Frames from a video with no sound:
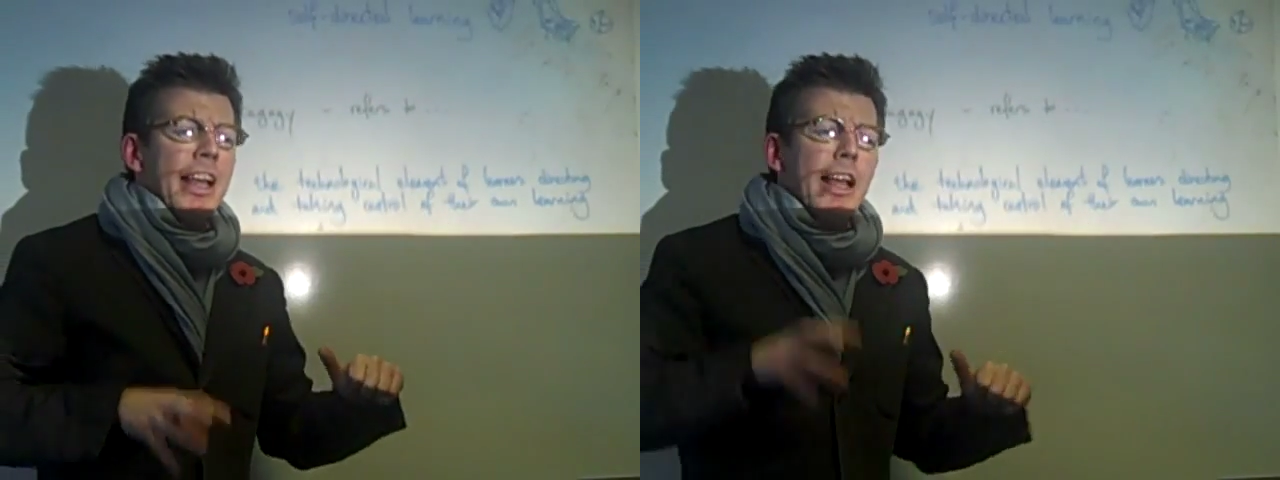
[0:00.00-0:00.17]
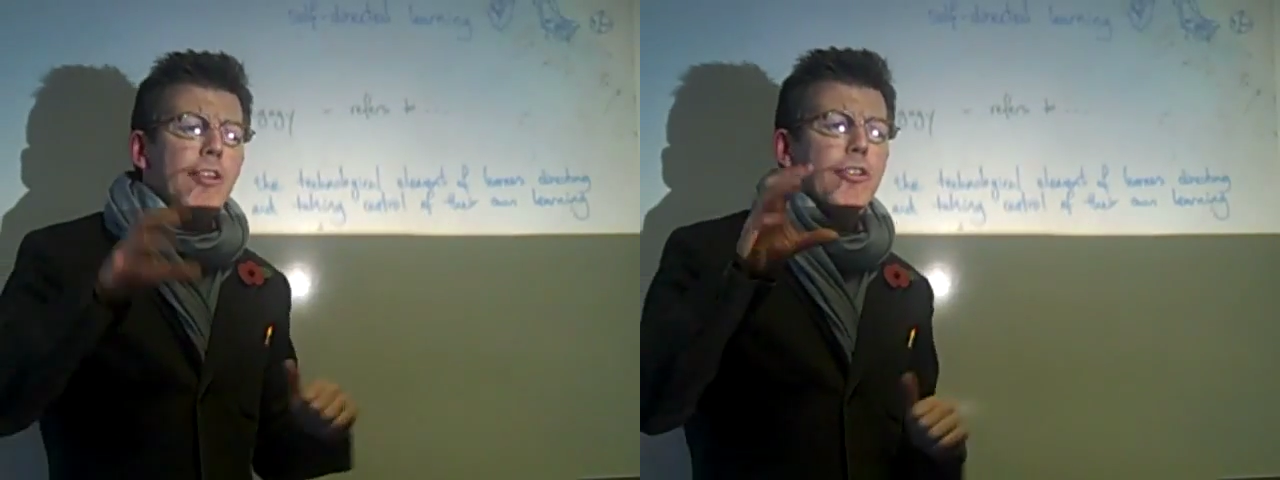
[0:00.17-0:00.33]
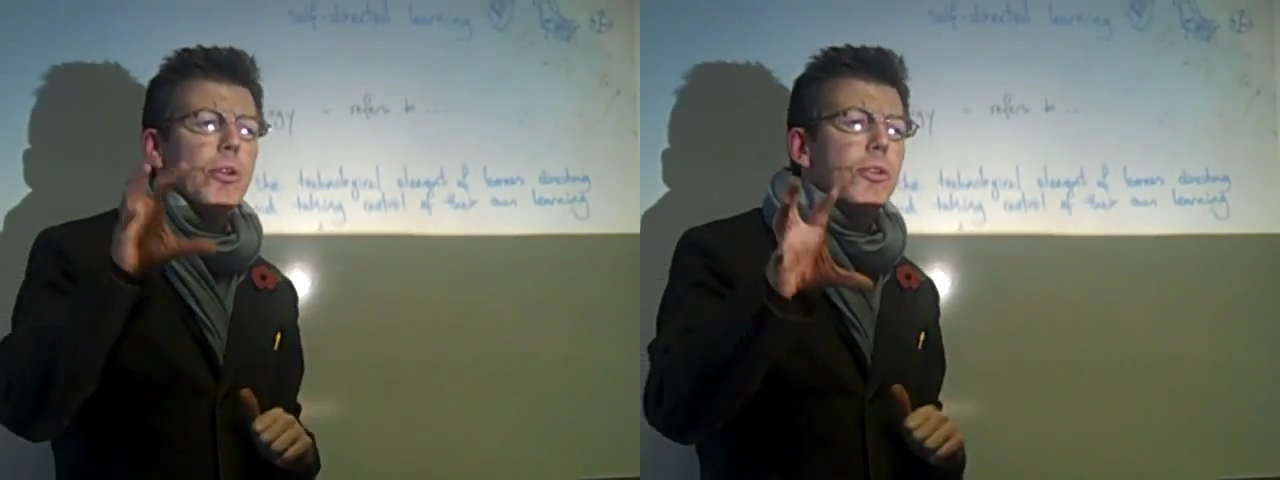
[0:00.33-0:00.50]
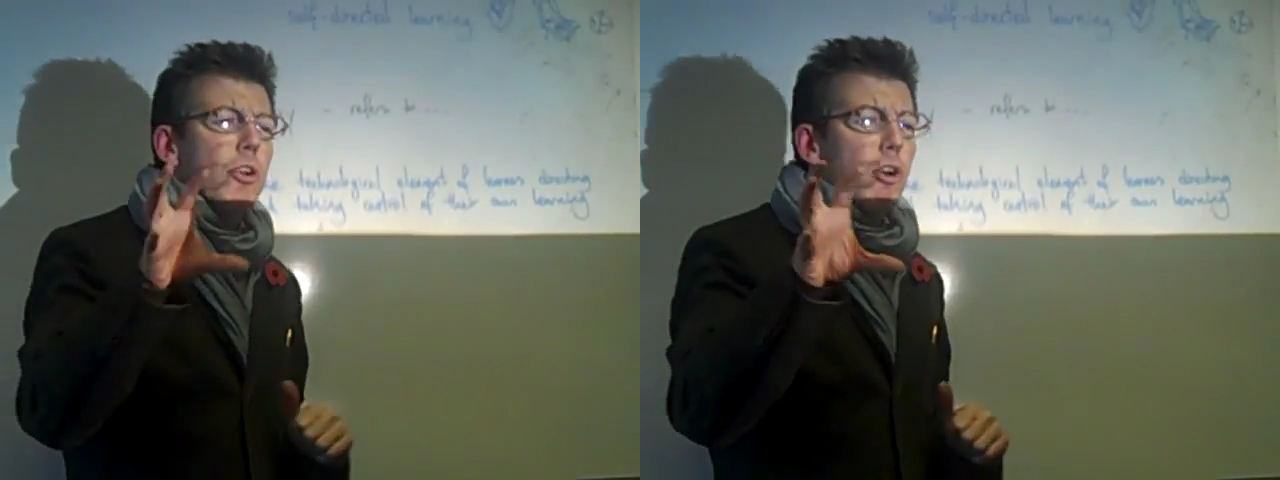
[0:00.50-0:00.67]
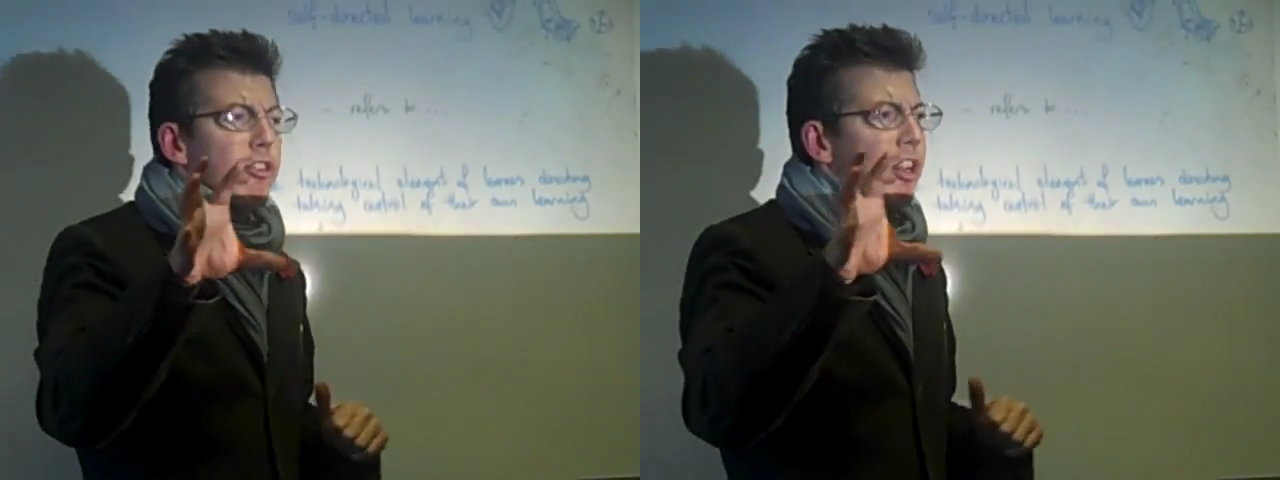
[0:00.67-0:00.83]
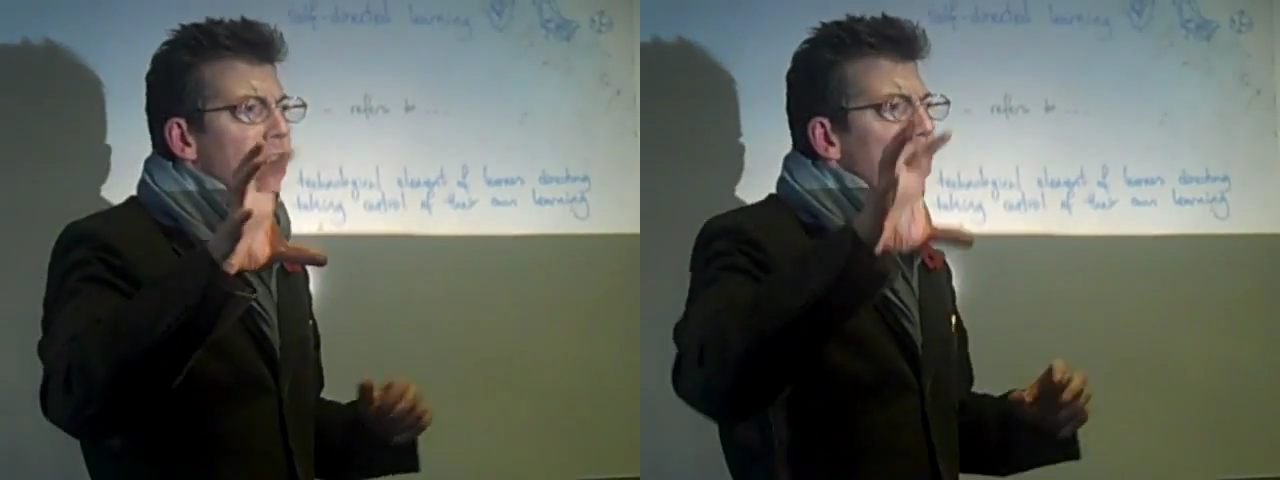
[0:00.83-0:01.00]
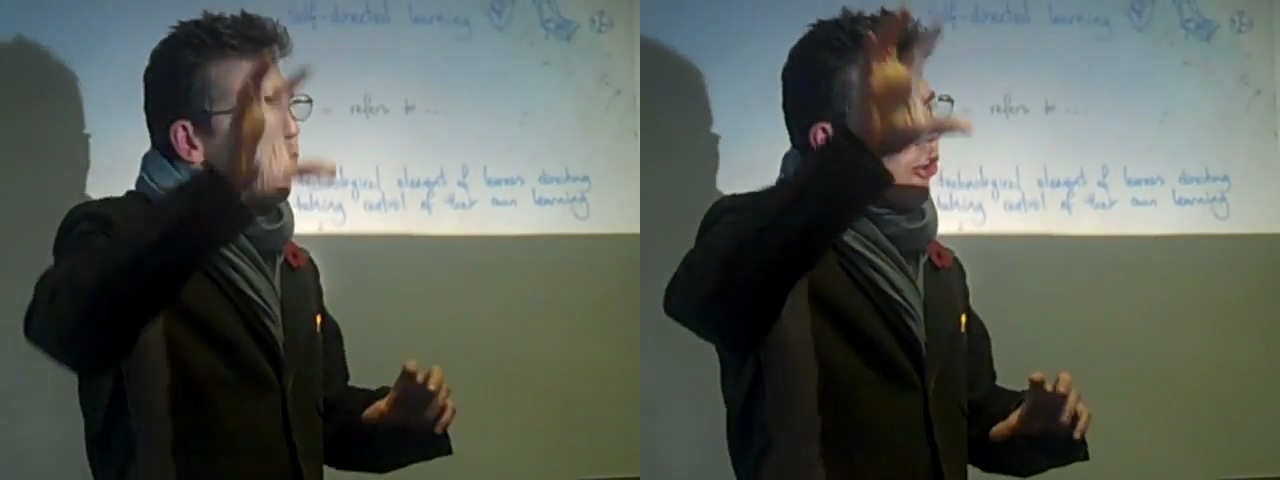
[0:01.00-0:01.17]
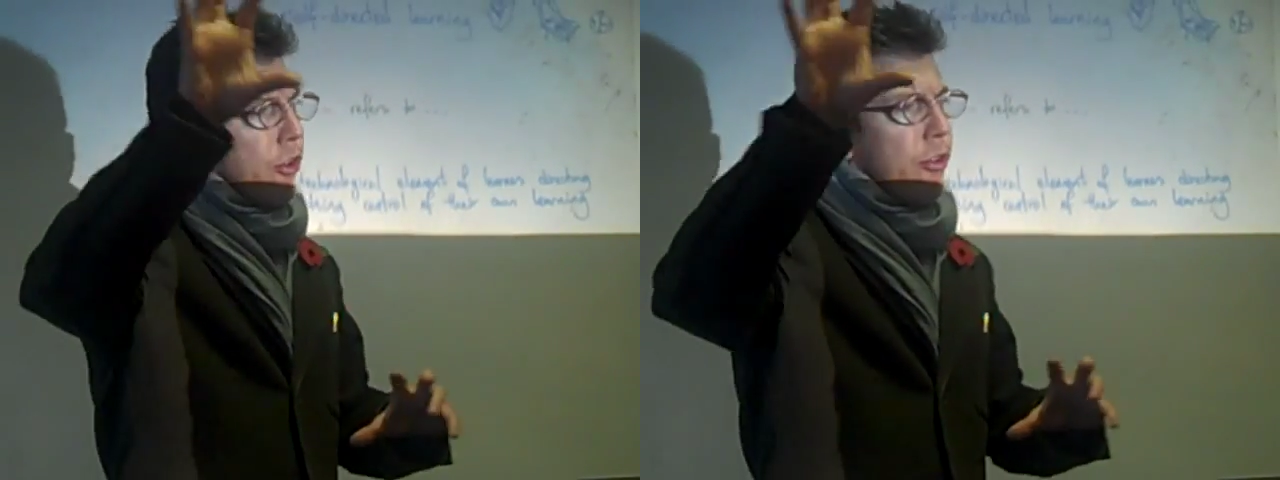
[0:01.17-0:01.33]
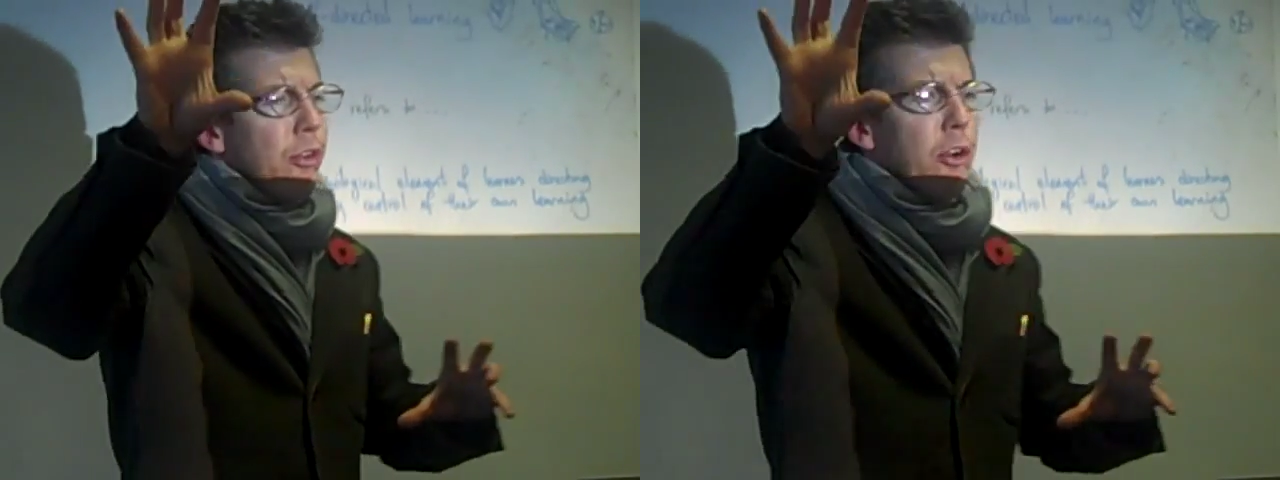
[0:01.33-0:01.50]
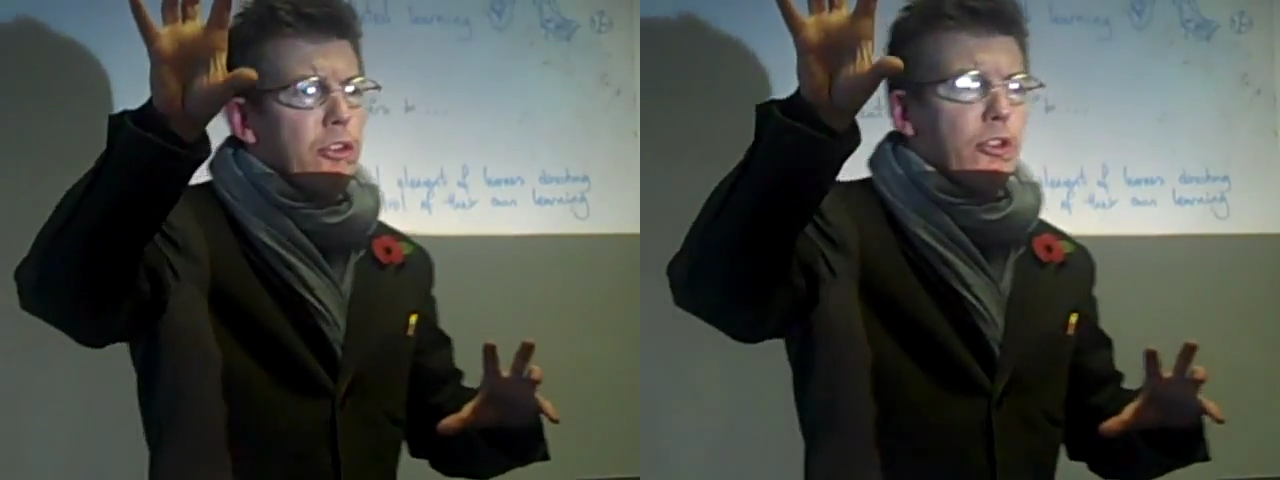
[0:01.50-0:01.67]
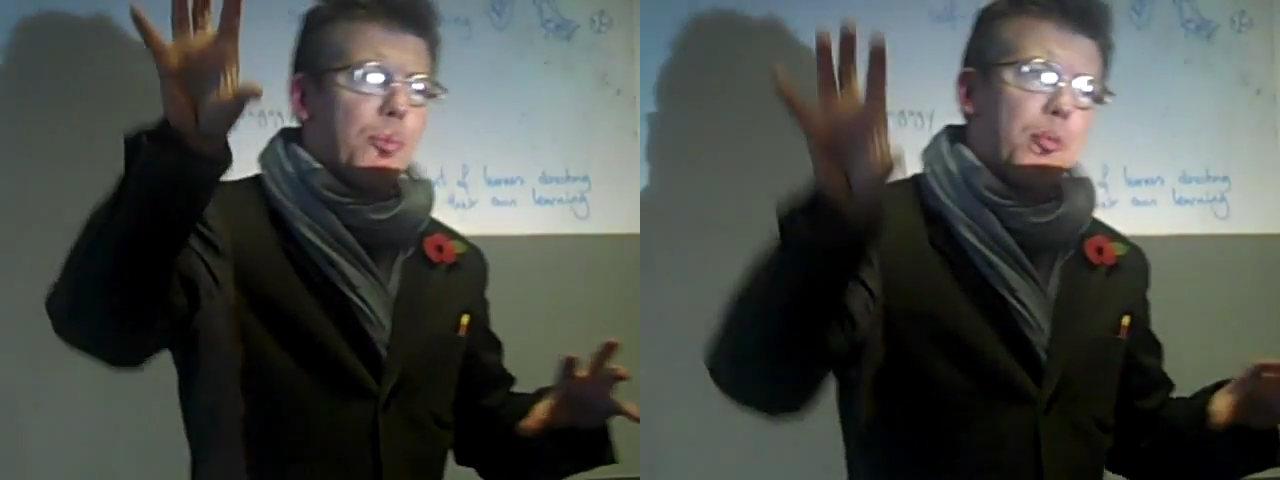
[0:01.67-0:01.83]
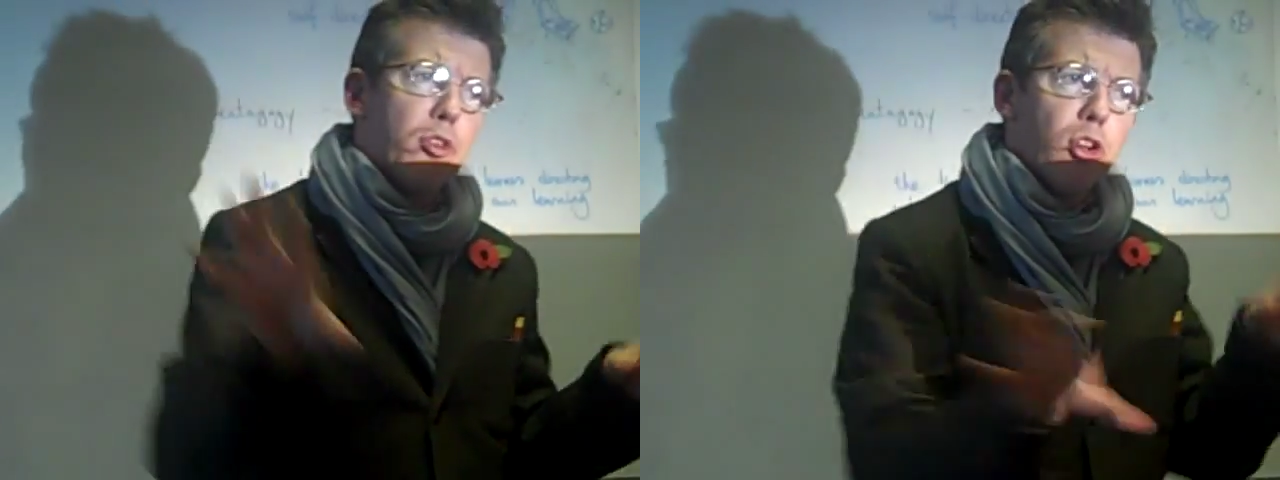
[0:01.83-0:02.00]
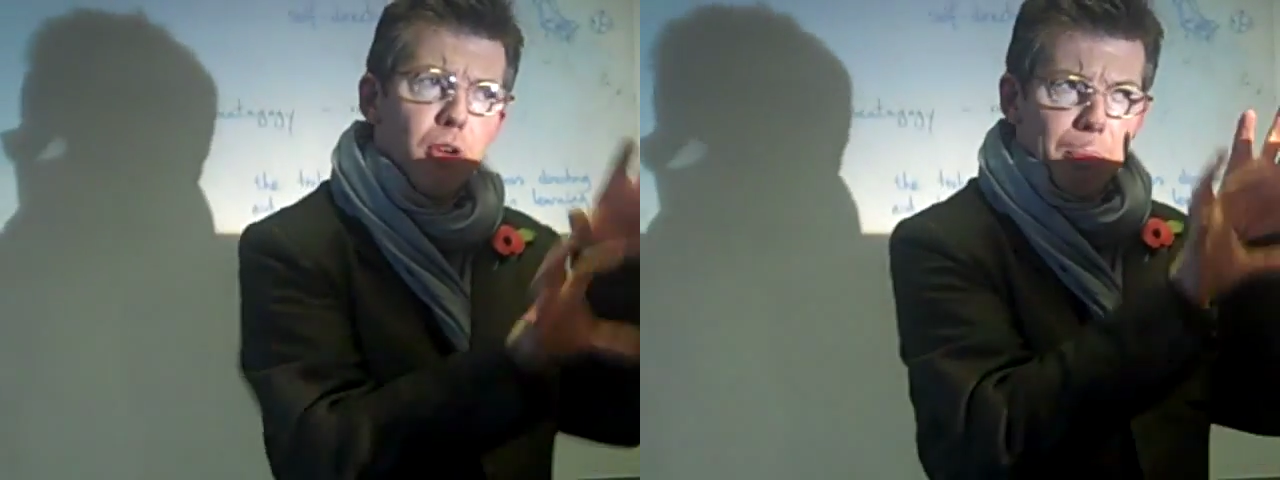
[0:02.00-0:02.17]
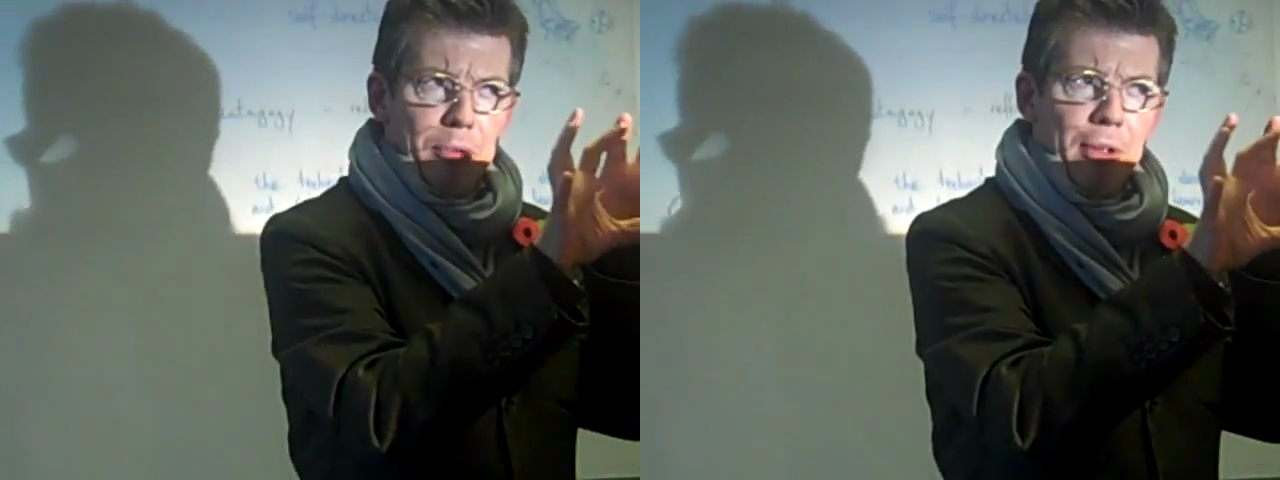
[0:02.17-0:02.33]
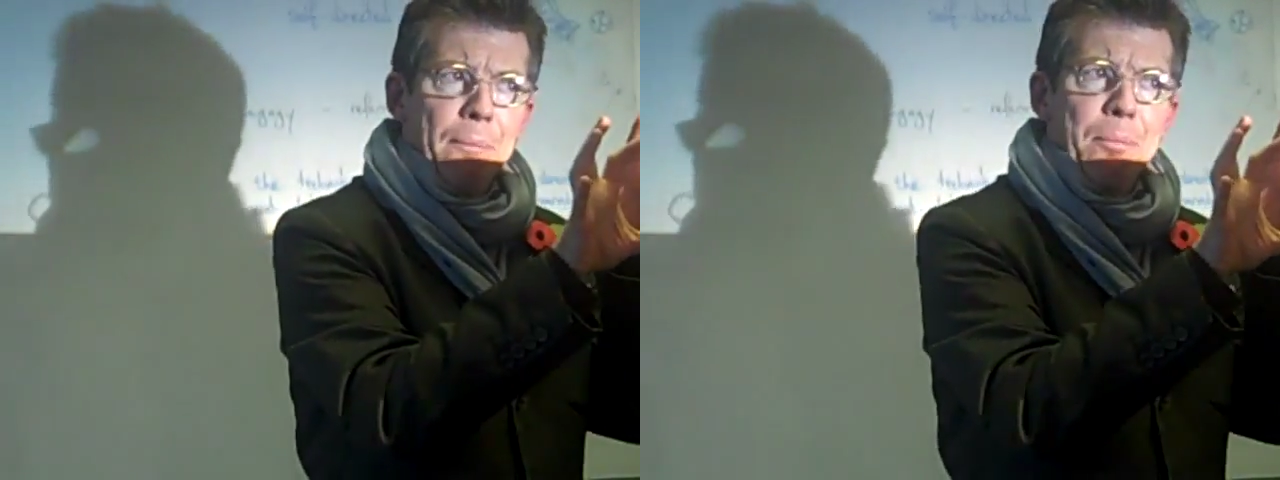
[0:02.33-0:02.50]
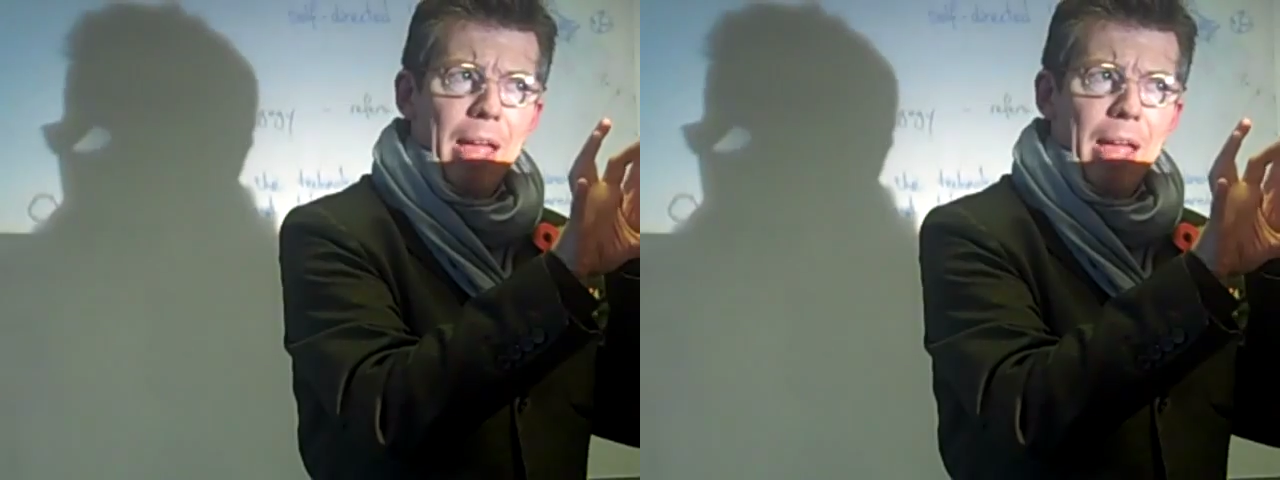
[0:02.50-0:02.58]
Is heutagogy just not subsumed